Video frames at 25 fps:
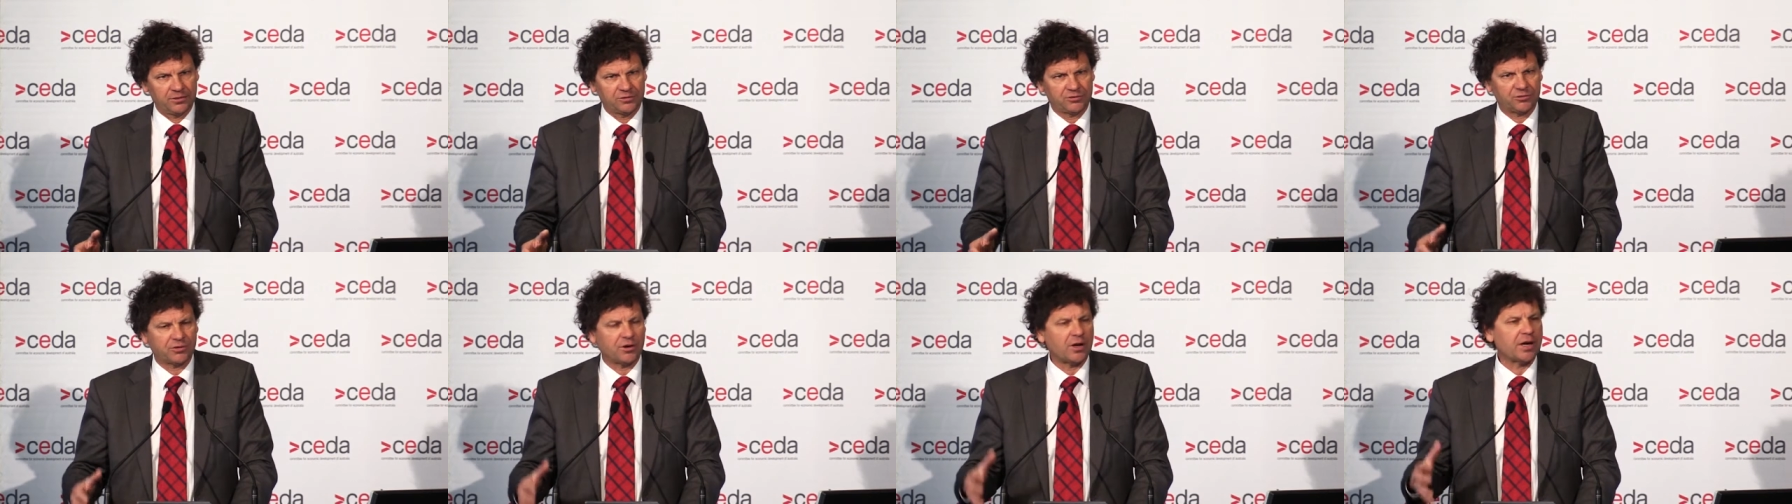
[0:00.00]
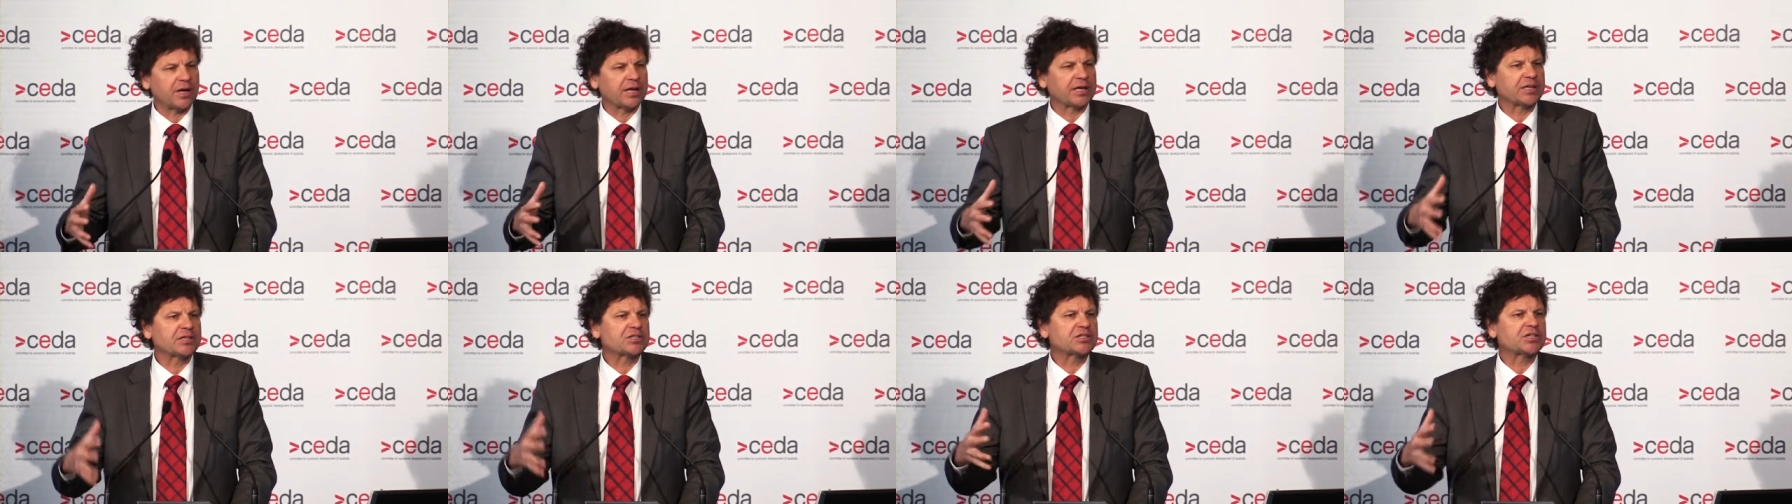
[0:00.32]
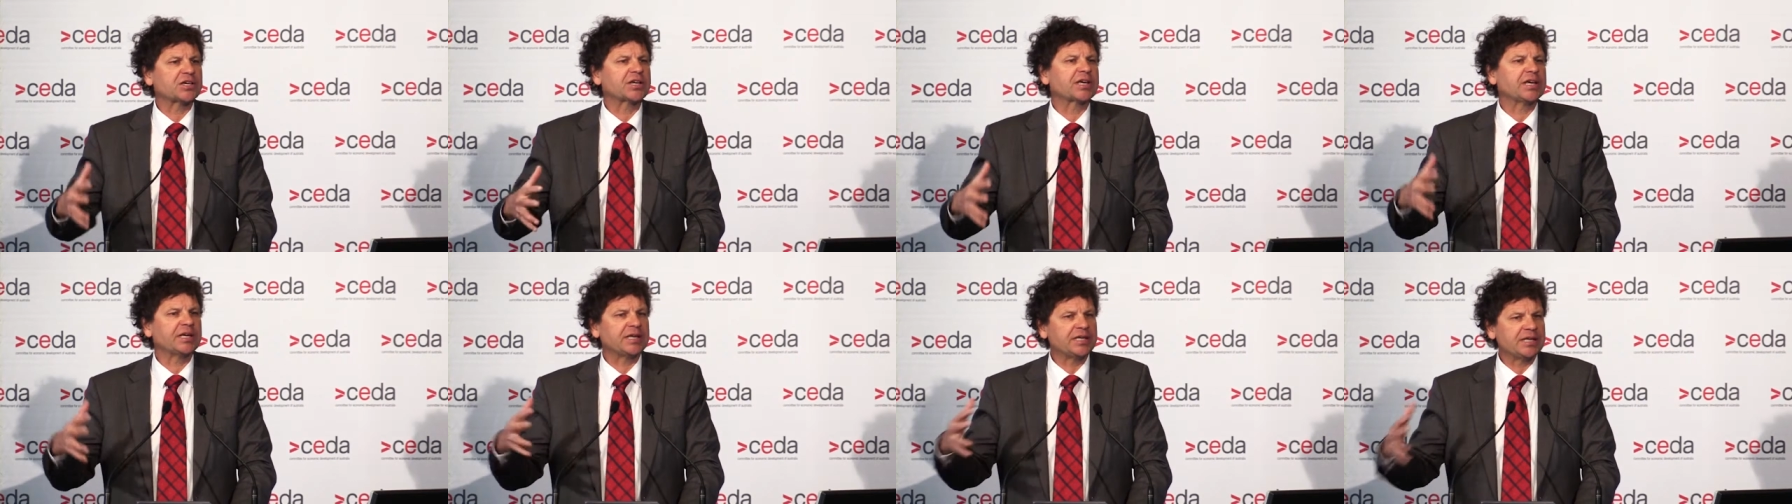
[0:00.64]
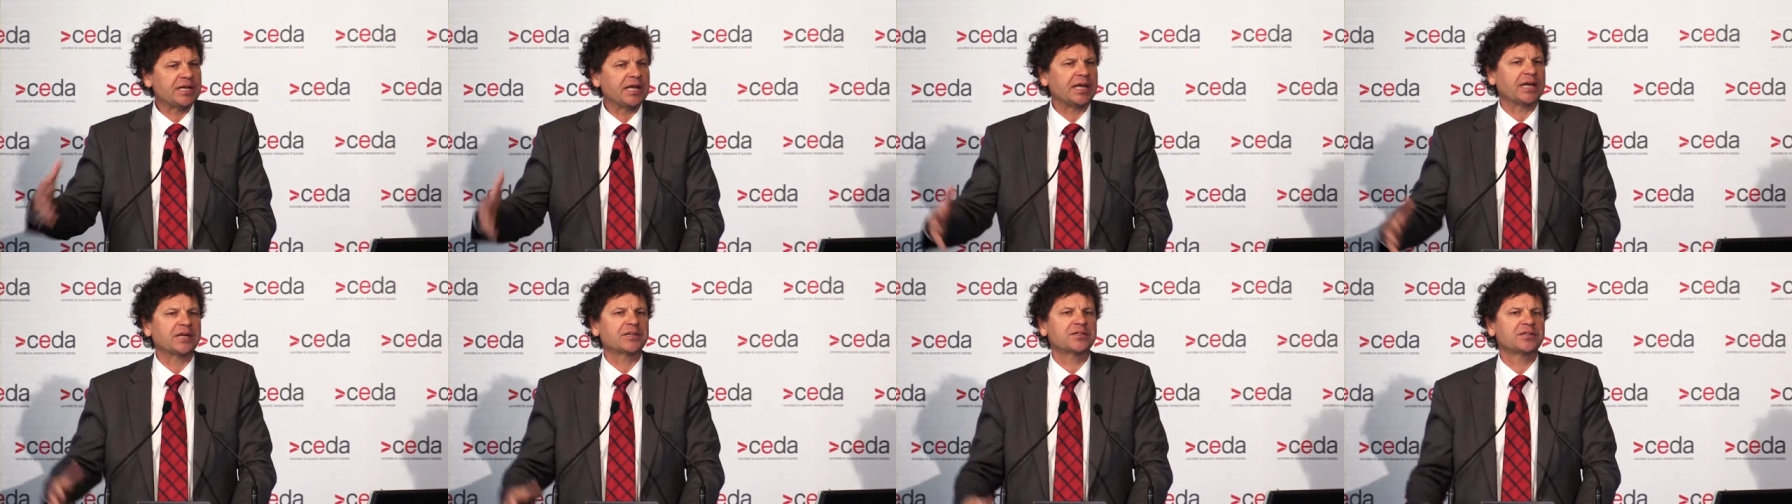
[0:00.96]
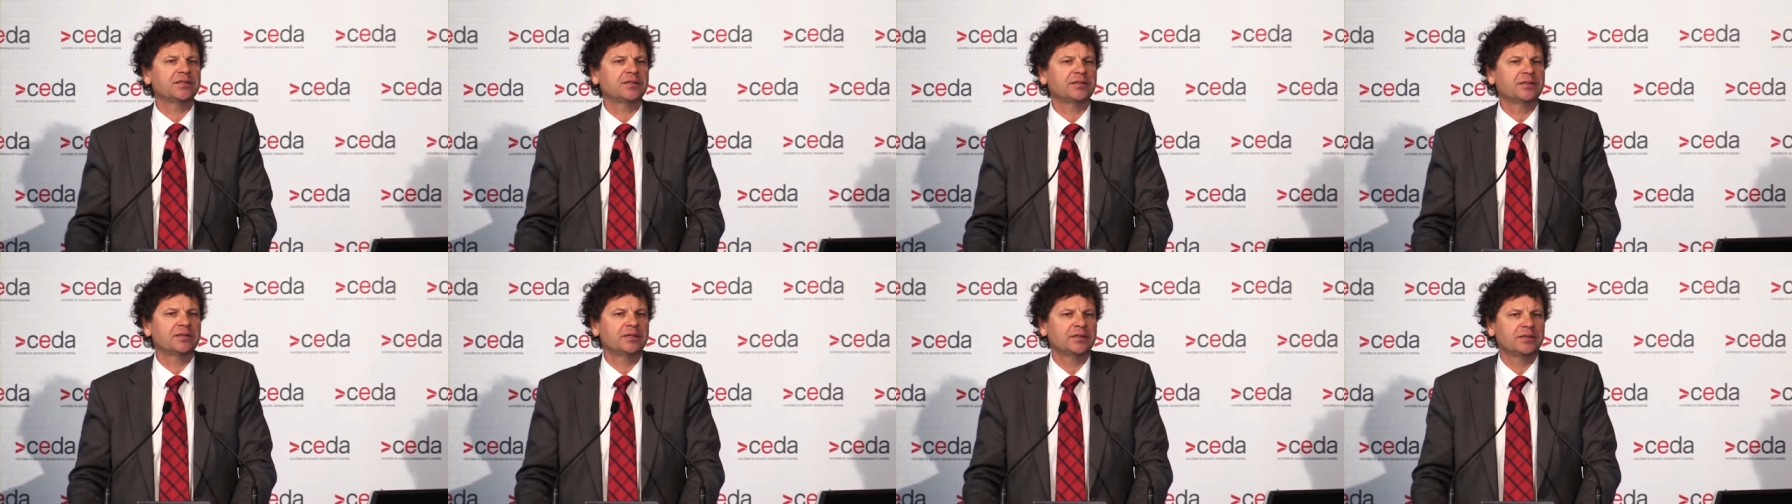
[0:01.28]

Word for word: trying to connect